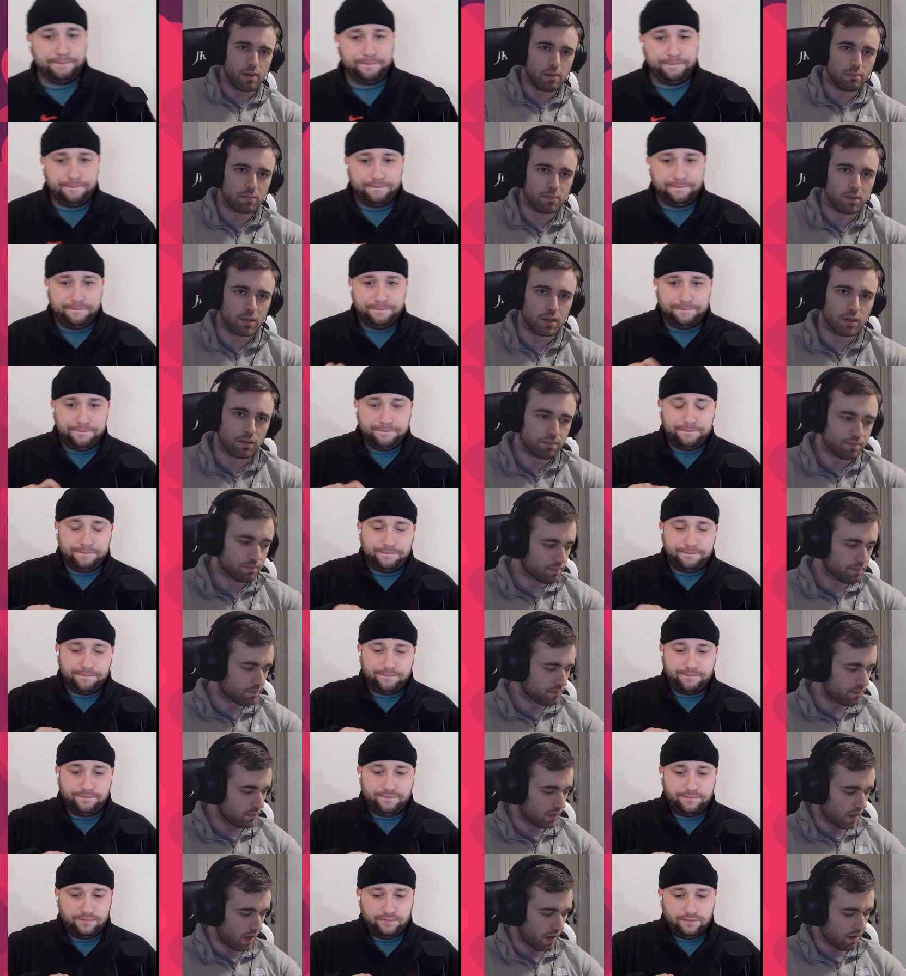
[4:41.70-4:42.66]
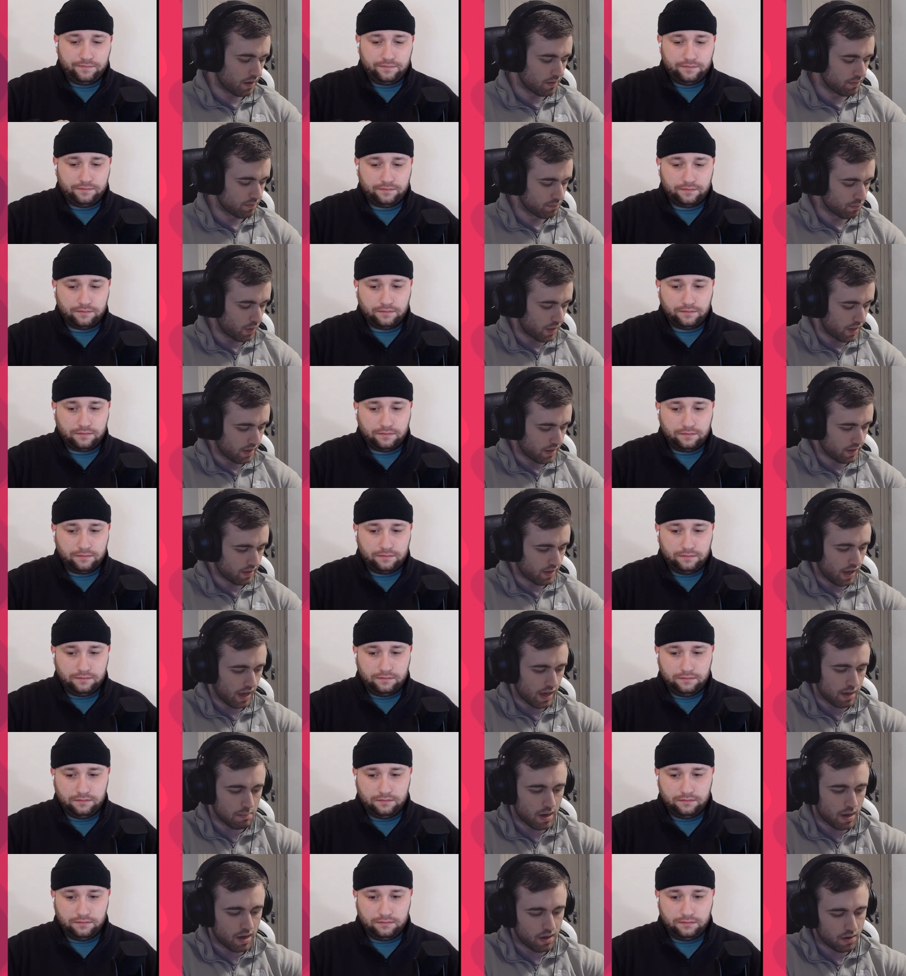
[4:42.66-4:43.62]
Speaker 1: I remember, yeah, when it
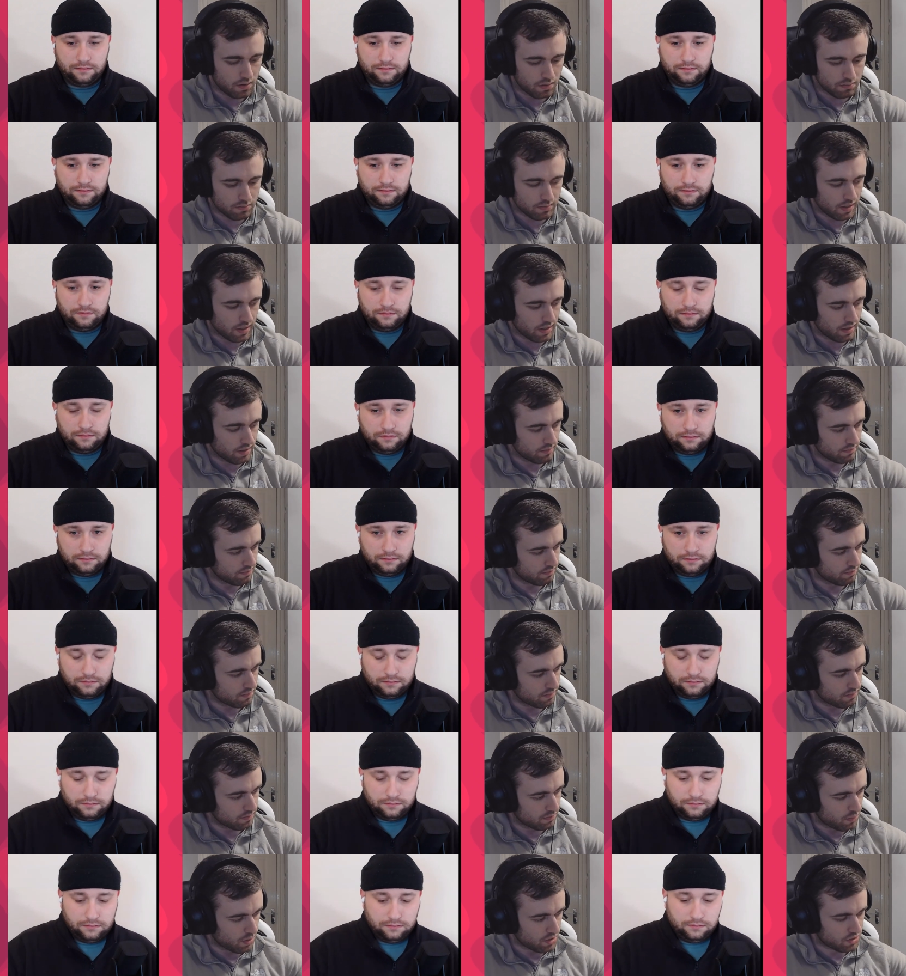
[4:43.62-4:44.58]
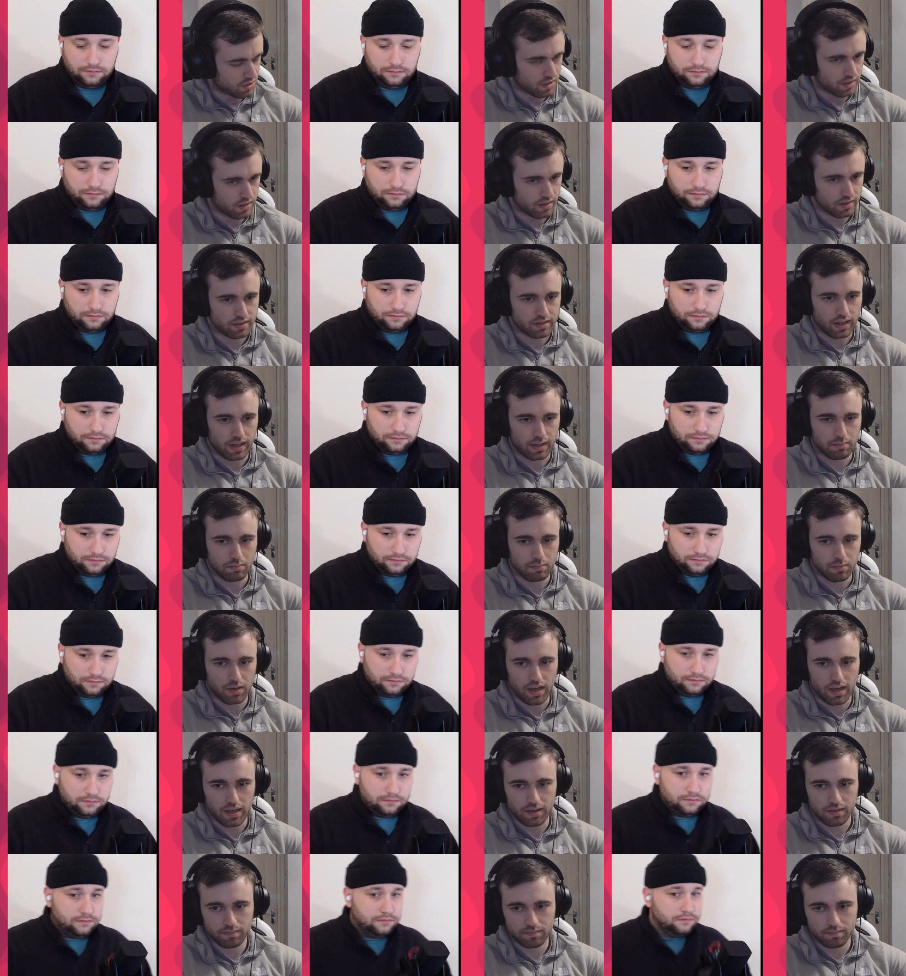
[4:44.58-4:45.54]
came out, like watched it the same
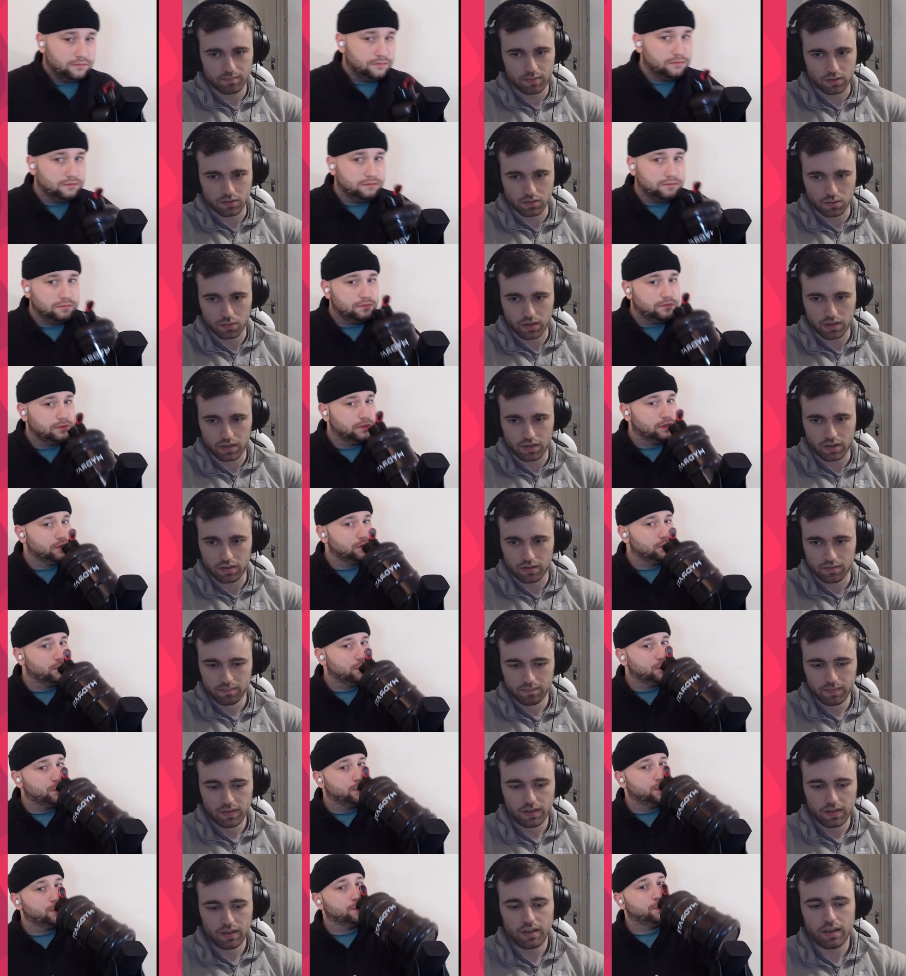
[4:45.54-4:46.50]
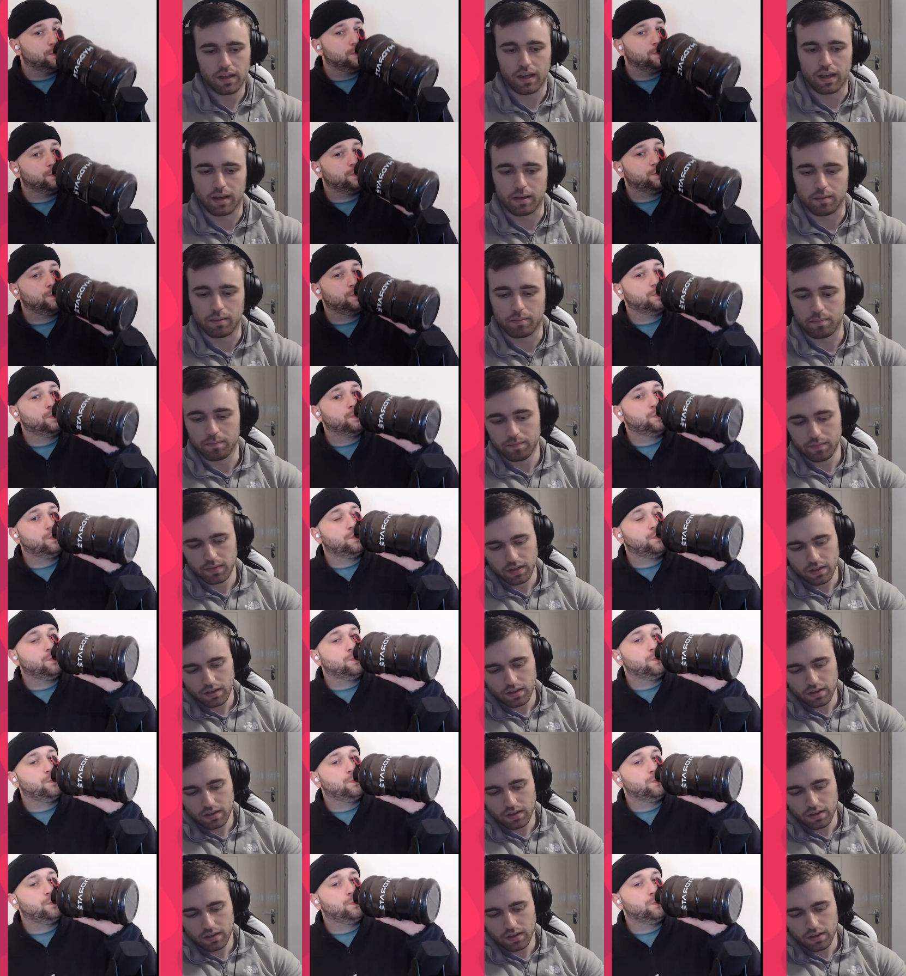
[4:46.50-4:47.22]
day on Twitter. Um,